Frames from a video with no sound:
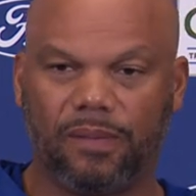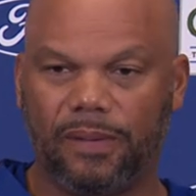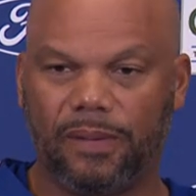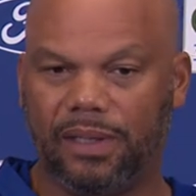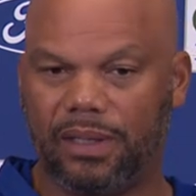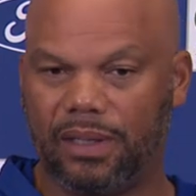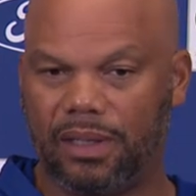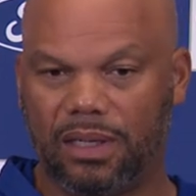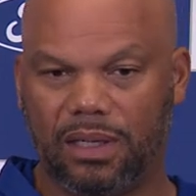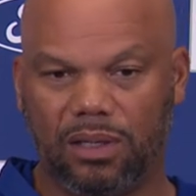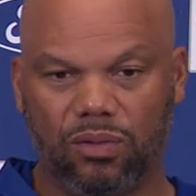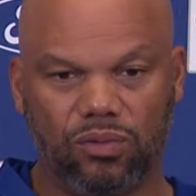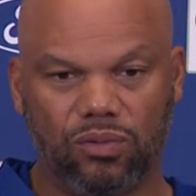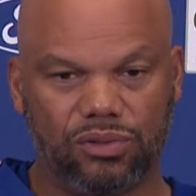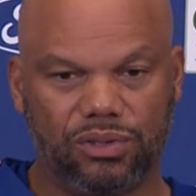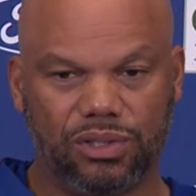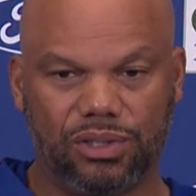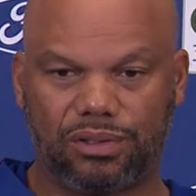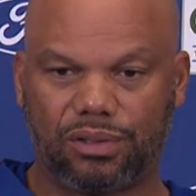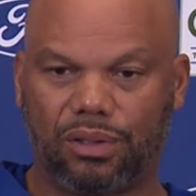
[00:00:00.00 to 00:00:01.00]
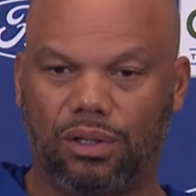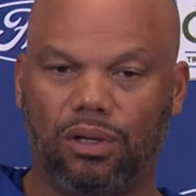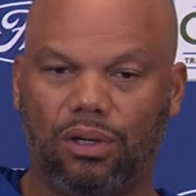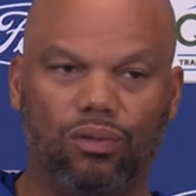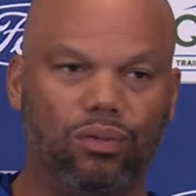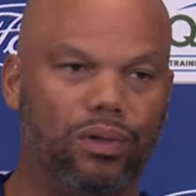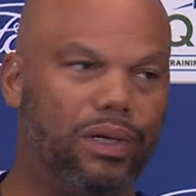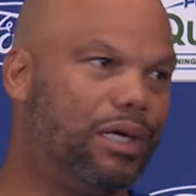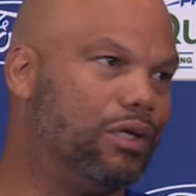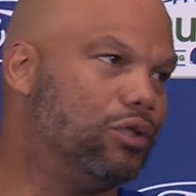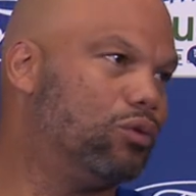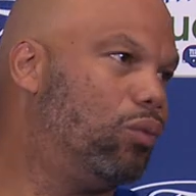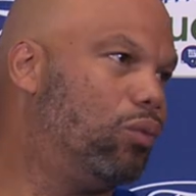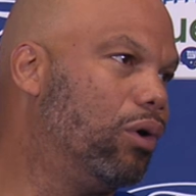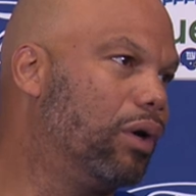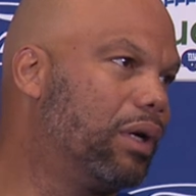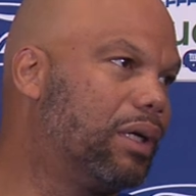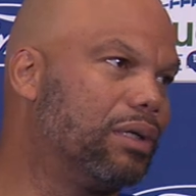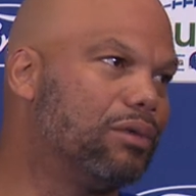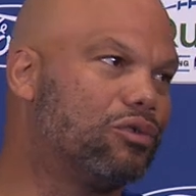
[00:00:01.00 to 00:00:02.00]
And again, we're just always
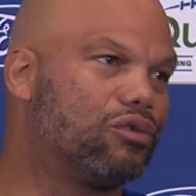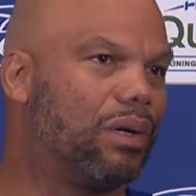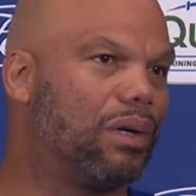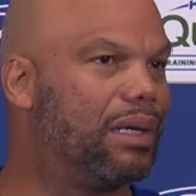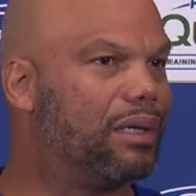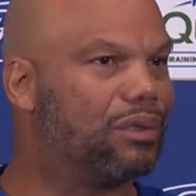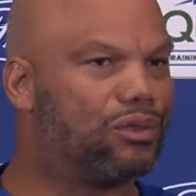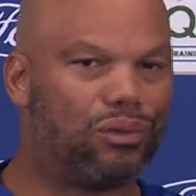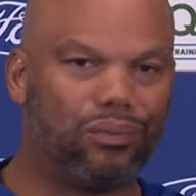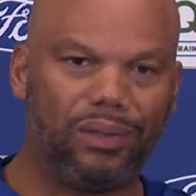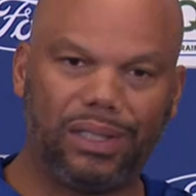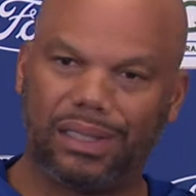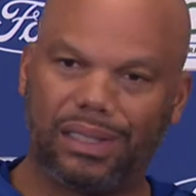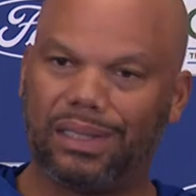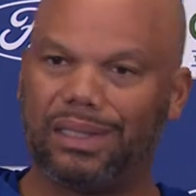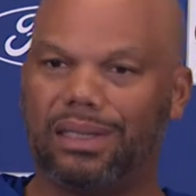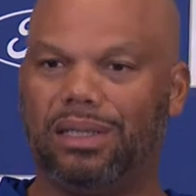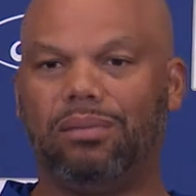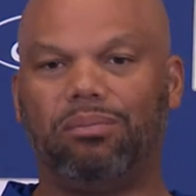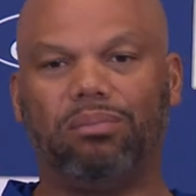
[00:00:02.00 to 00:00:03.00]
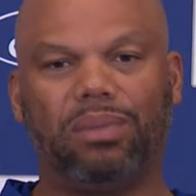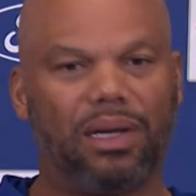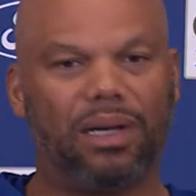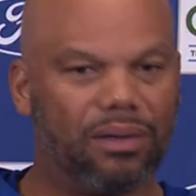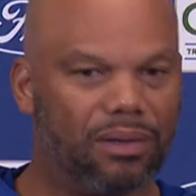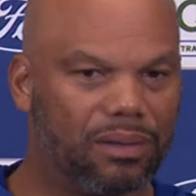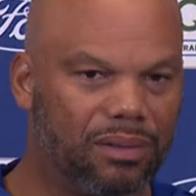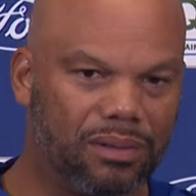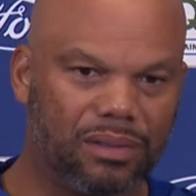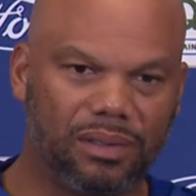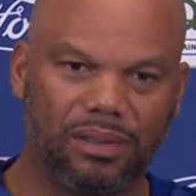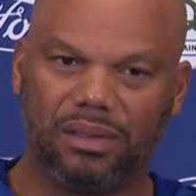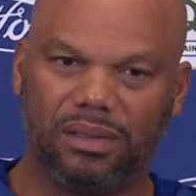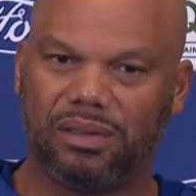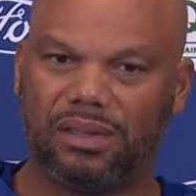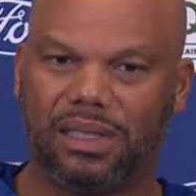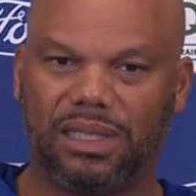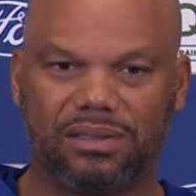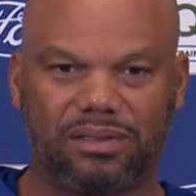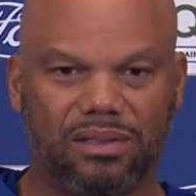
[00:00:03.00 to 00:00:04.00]
working, trying to tweak it, get better.
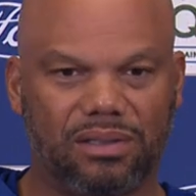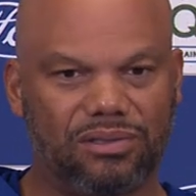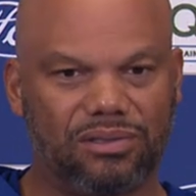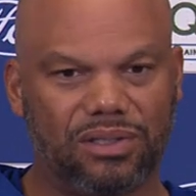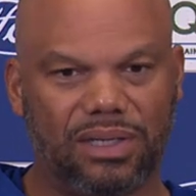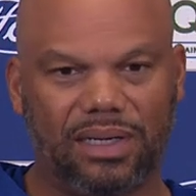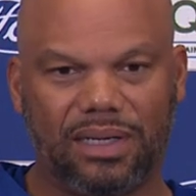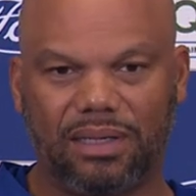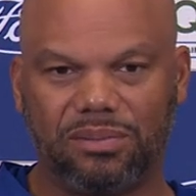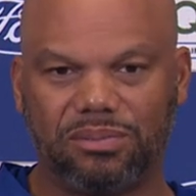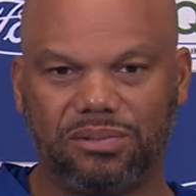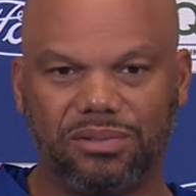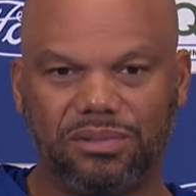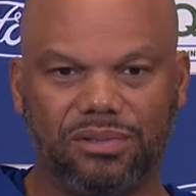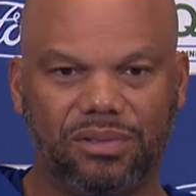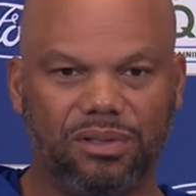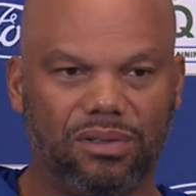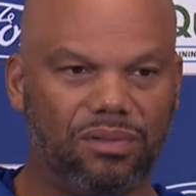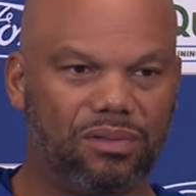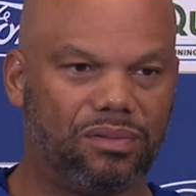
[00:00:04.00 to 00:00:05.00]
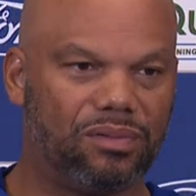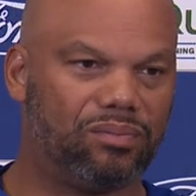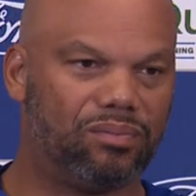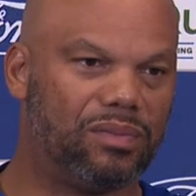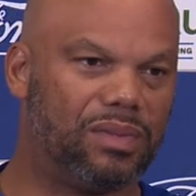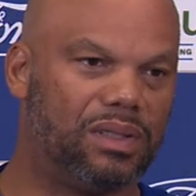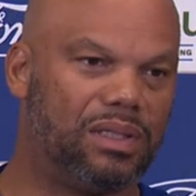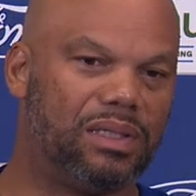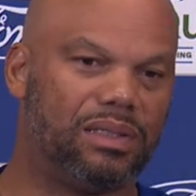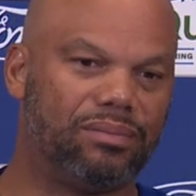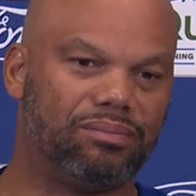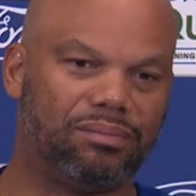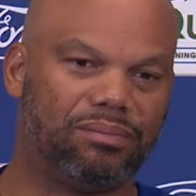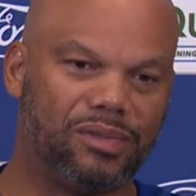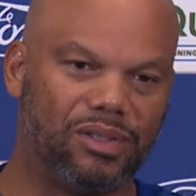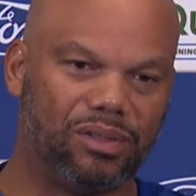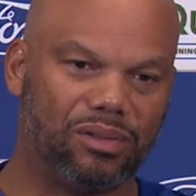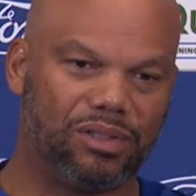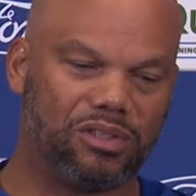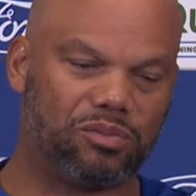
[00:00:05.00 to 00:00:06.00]
That's our jobs, you
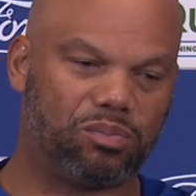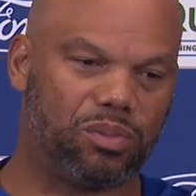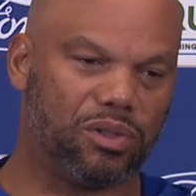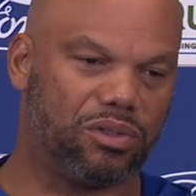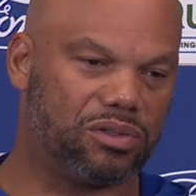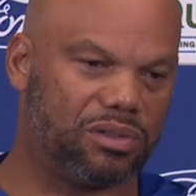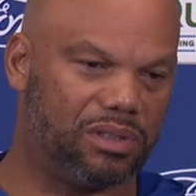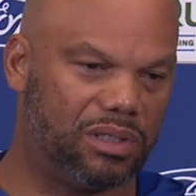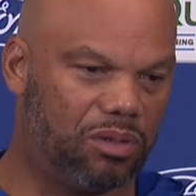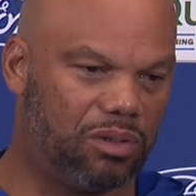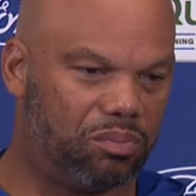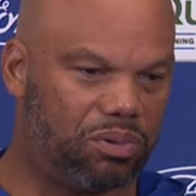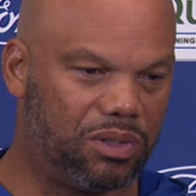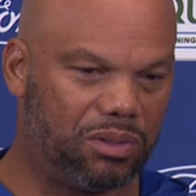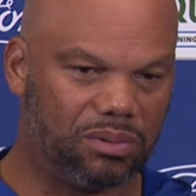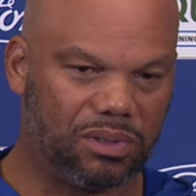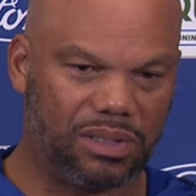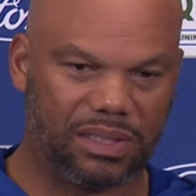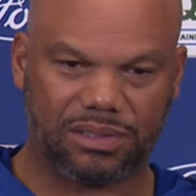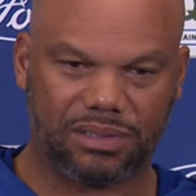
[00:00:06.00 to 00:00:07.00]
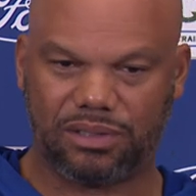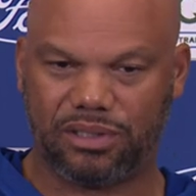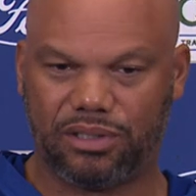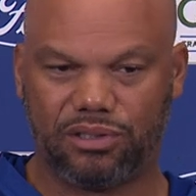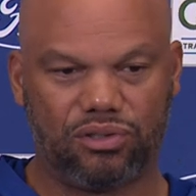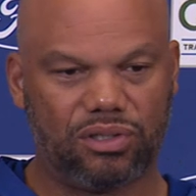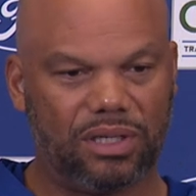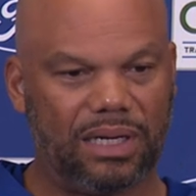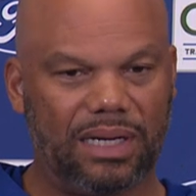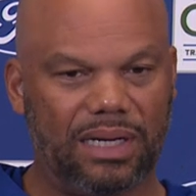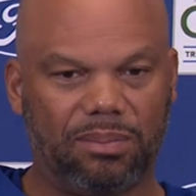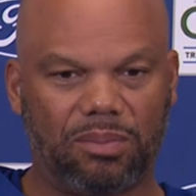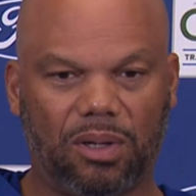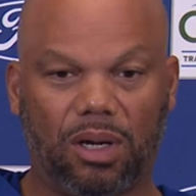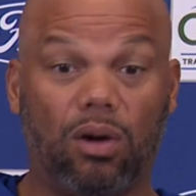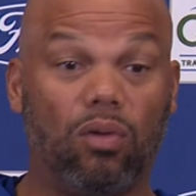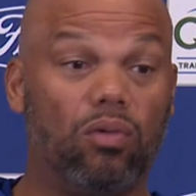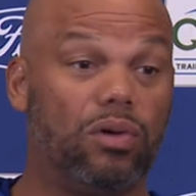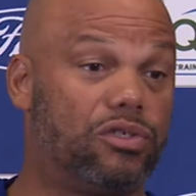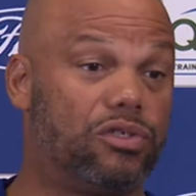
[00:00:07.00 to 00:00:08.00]
know, as personnel people, that's their job,
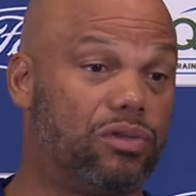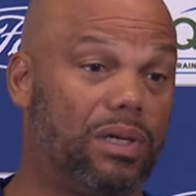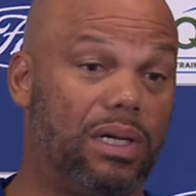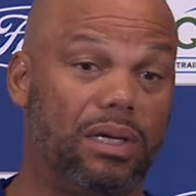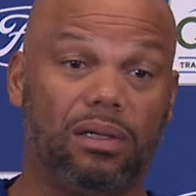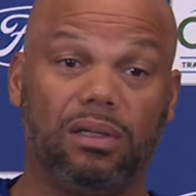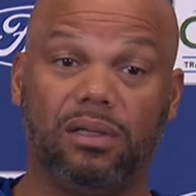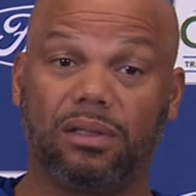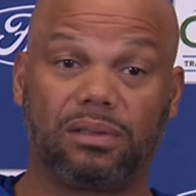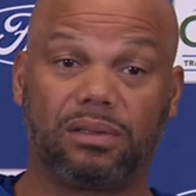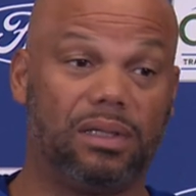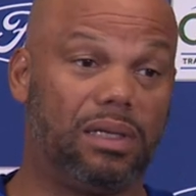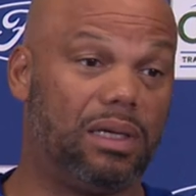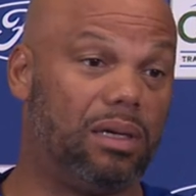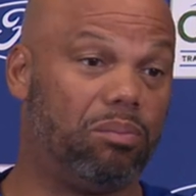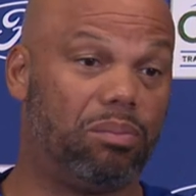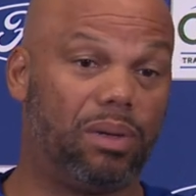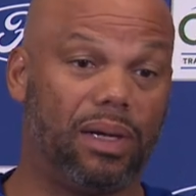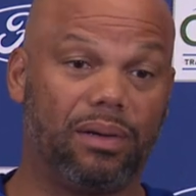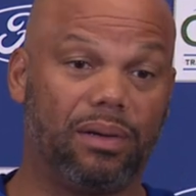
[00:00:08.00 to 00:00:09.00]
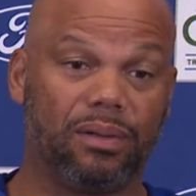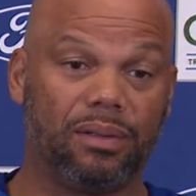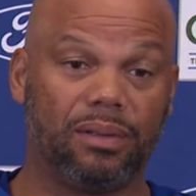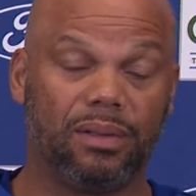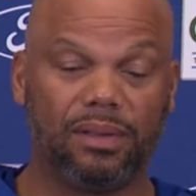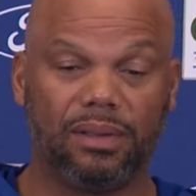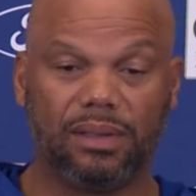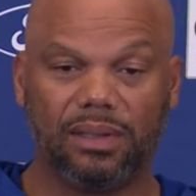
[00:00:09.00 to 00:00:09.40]
always trying to look to get better.